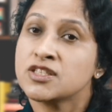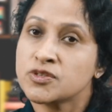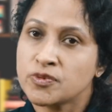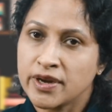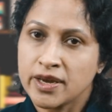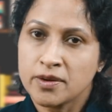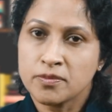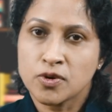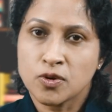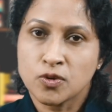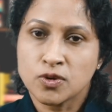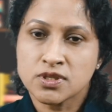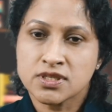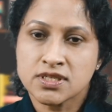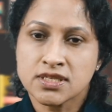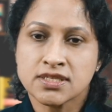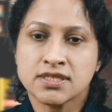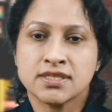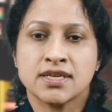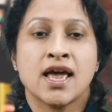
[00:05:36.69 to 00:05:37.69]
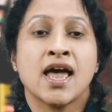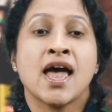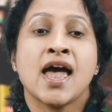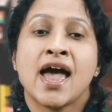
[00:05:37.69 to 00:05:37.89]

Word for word: Swayam courses